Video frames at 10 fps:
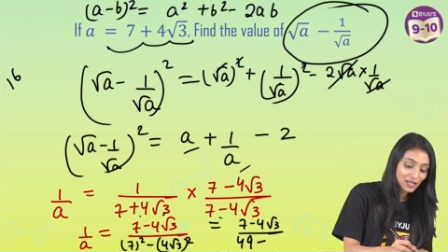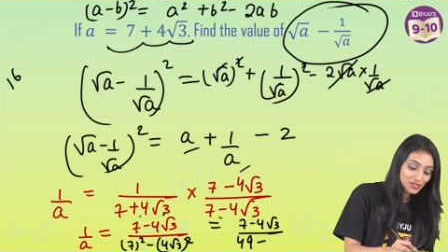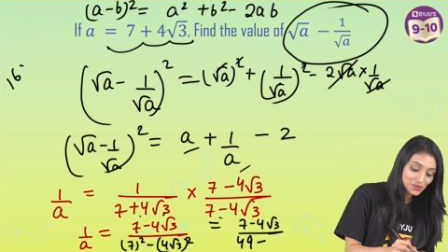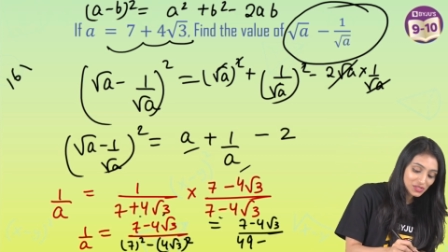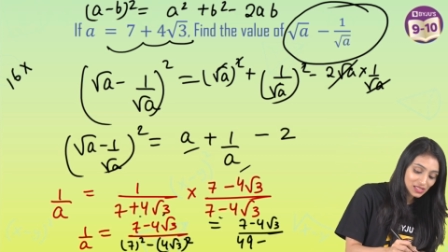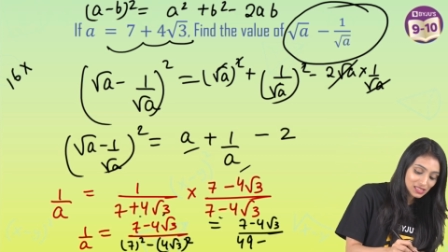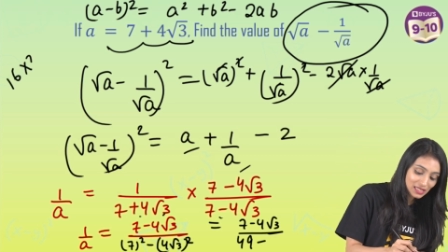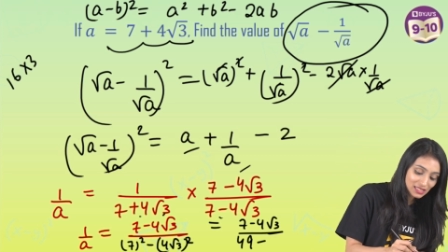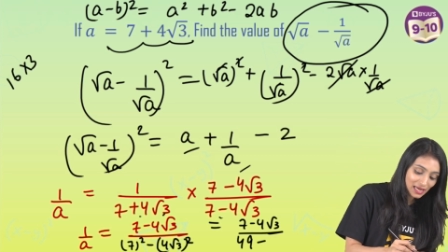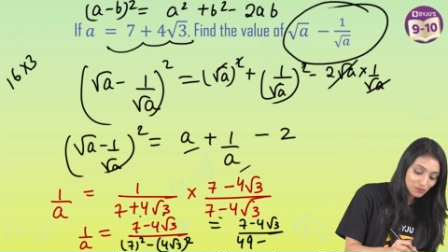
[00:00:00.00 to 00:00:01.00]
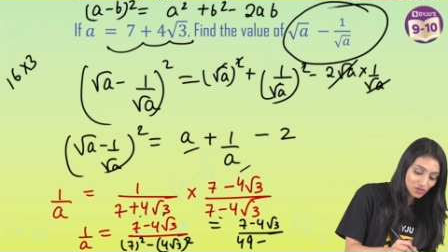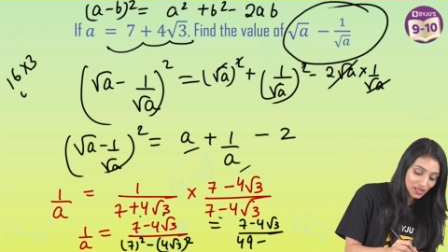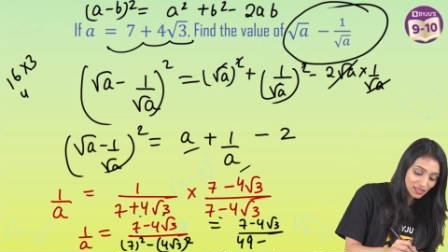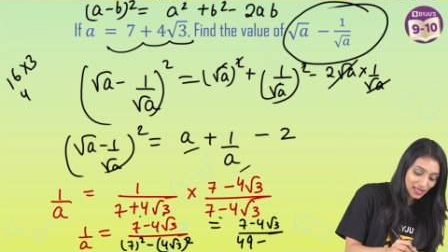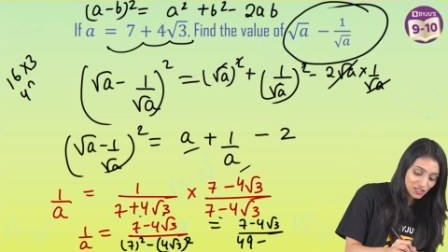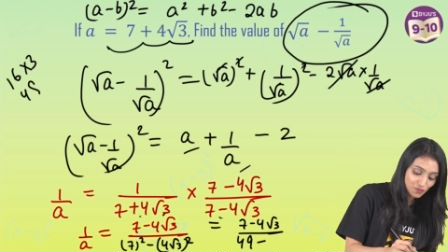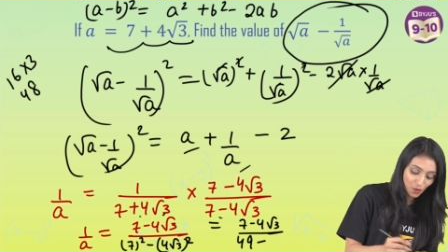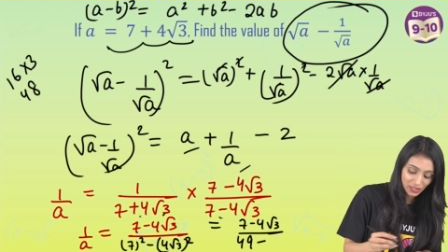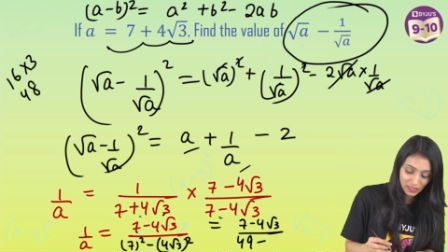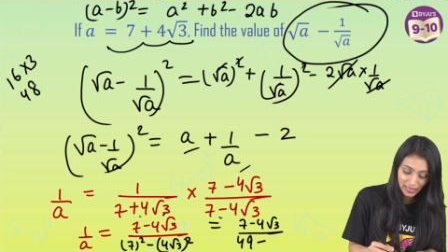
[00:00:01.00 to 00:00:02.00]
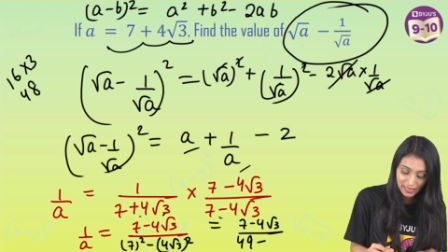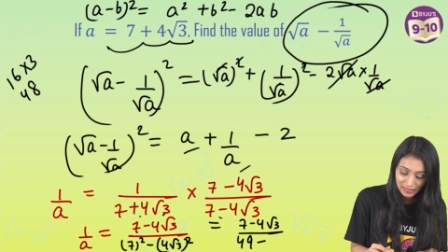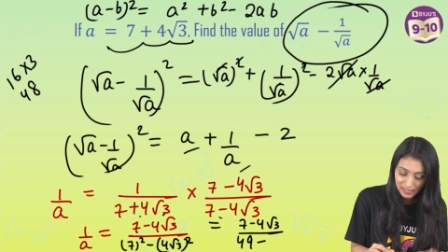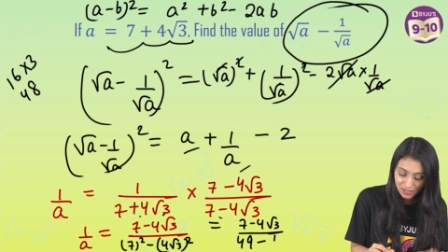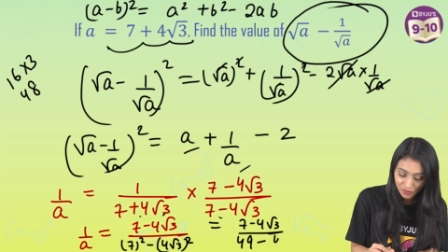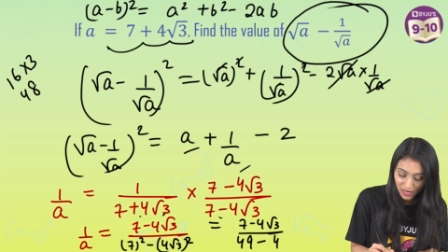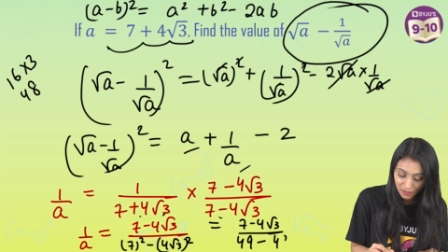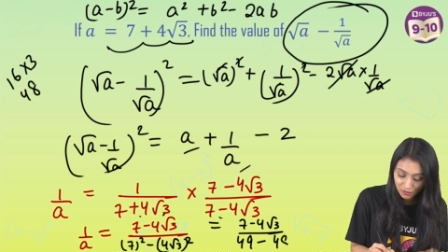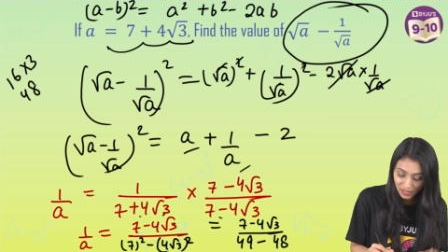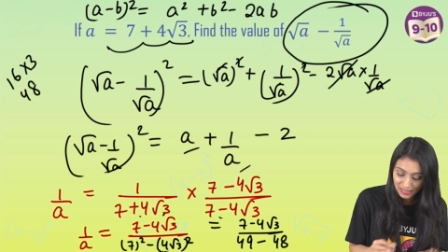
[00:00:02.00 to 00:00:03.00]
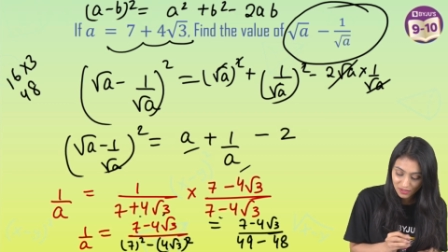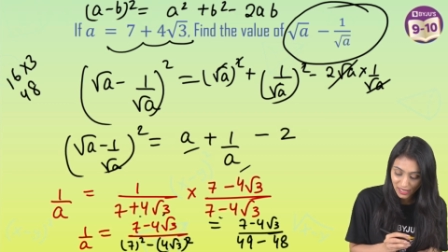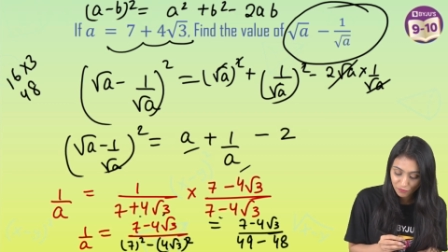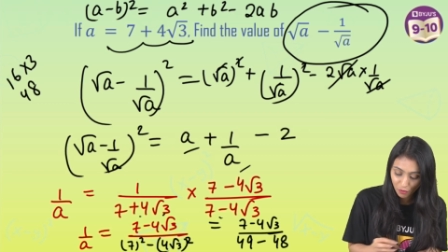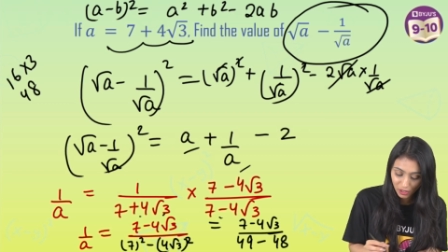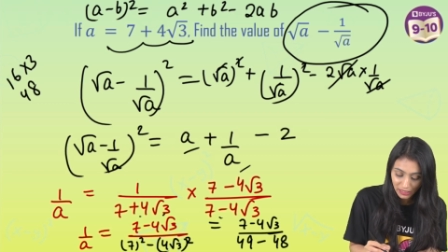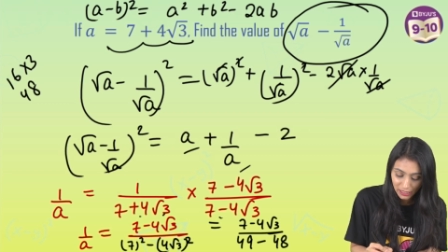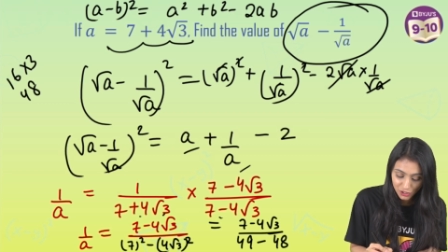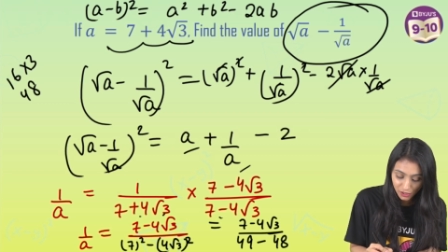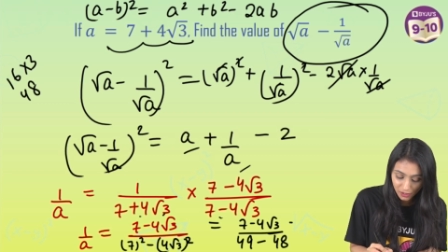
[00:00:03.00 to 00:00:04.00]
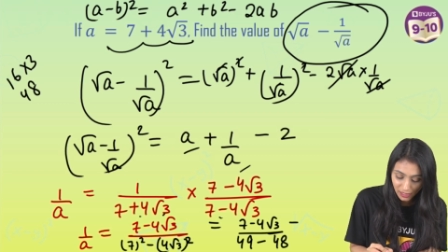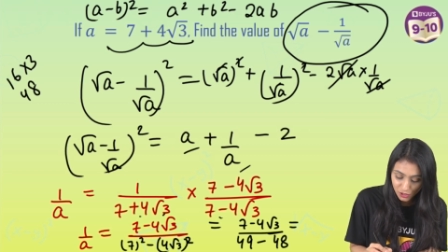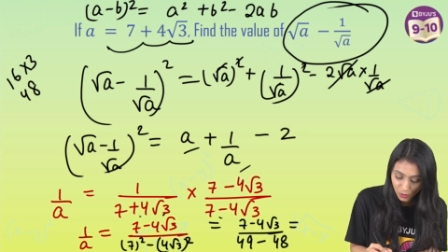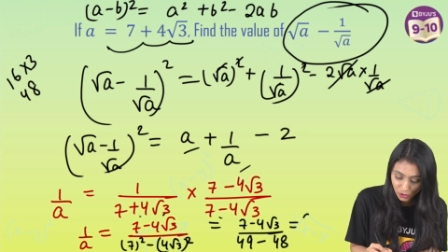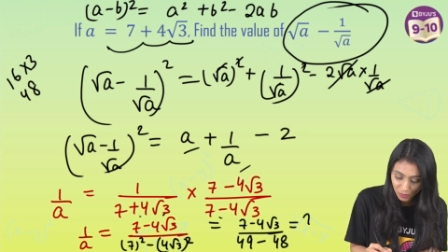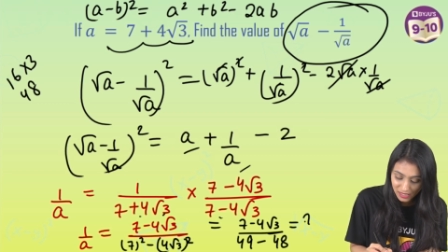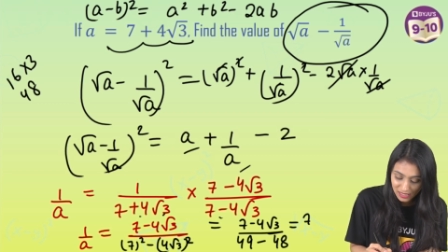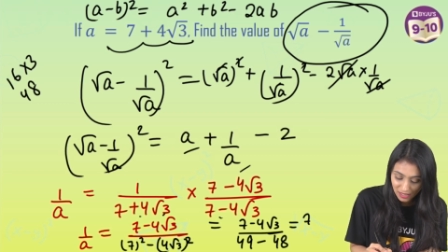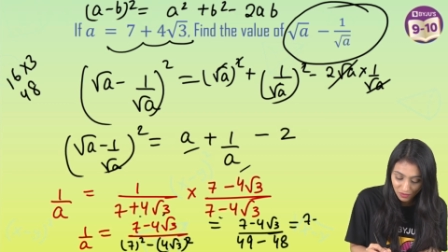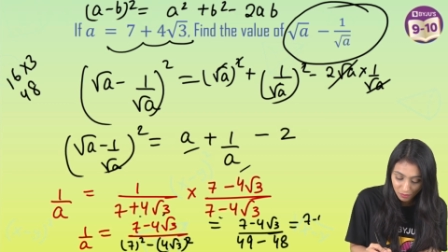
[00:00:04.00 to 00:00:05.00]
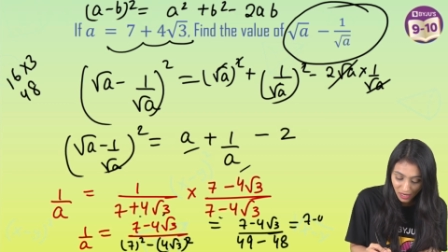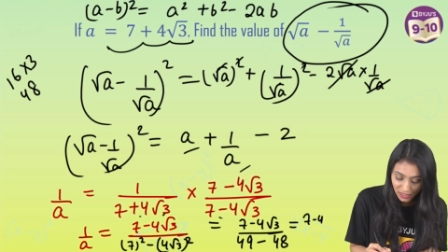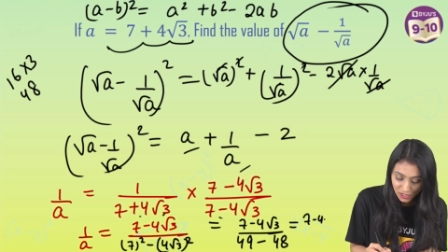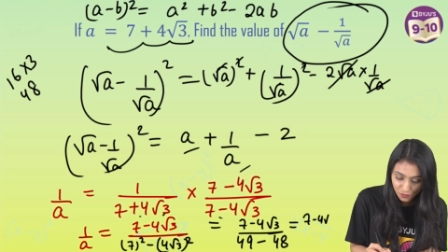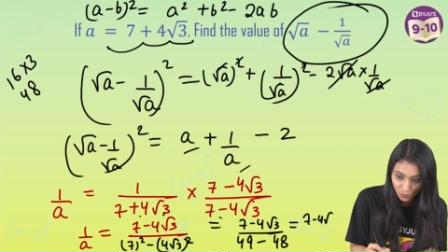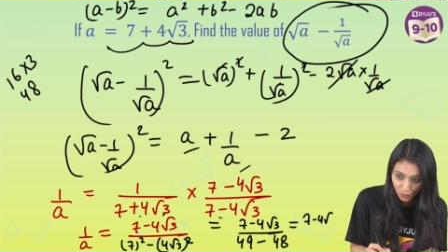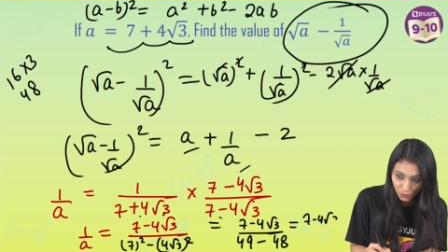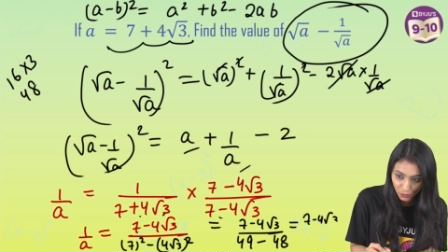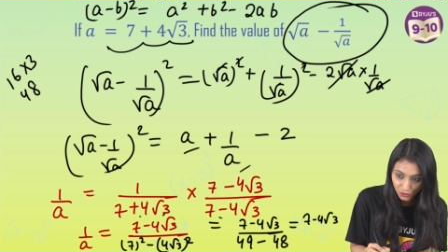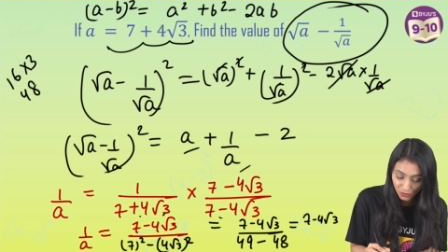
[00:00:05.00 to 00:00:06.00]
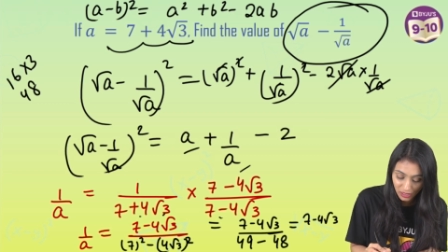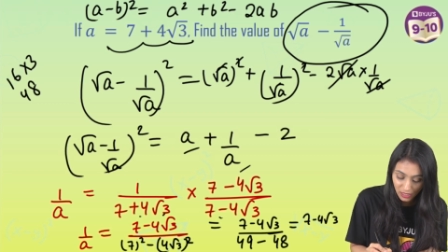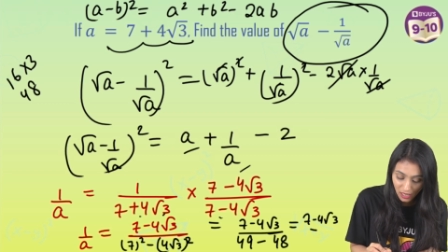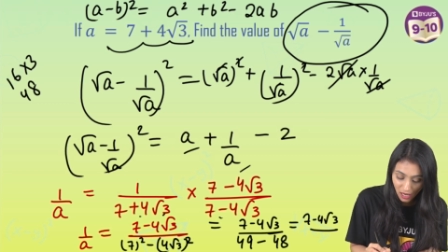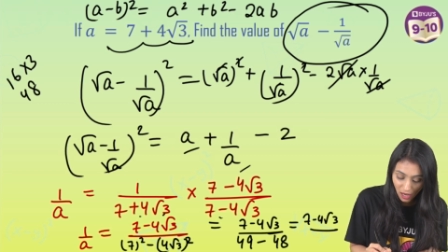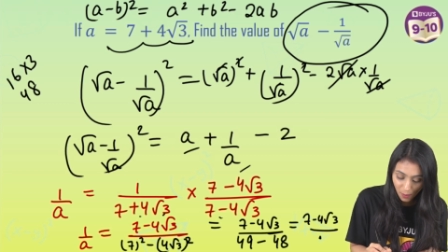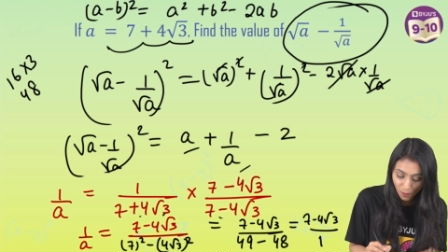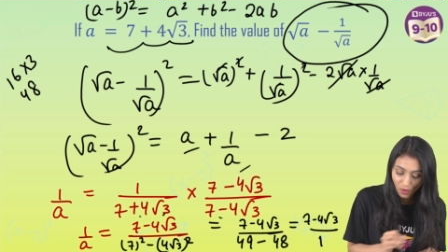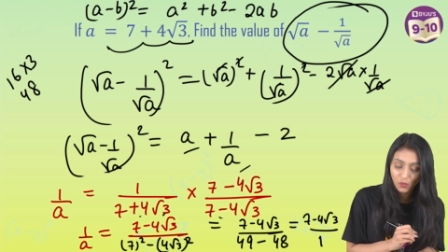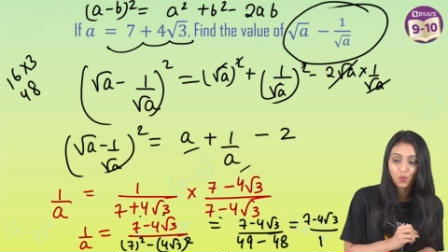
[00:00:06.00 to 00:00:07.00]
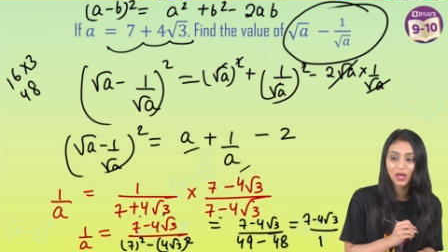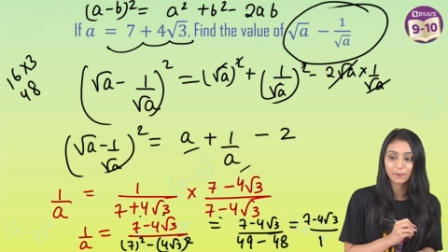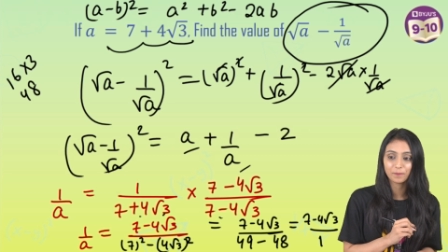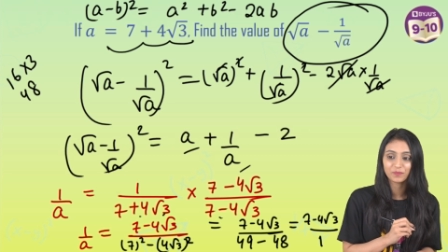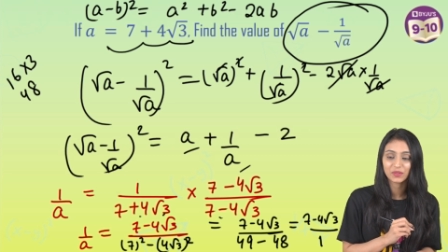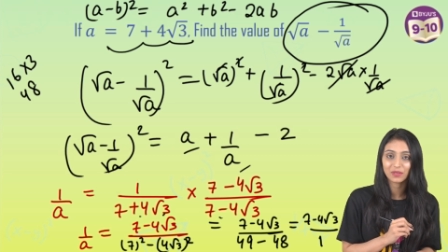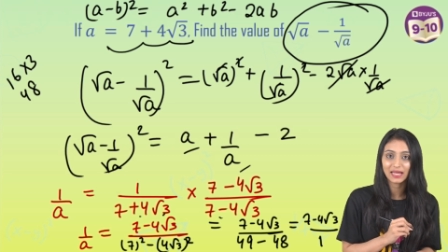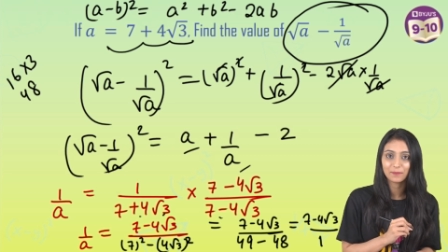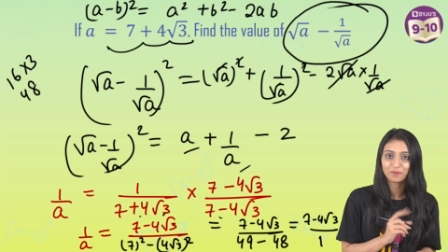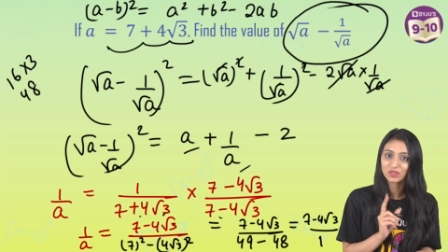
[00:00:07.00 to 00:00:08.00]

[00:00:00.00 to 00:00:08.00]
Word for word: So sixteen times three, that's forty-eight. Let's, fight, let's write forty-eight here. That's going to be seven minus four root three upon one, right?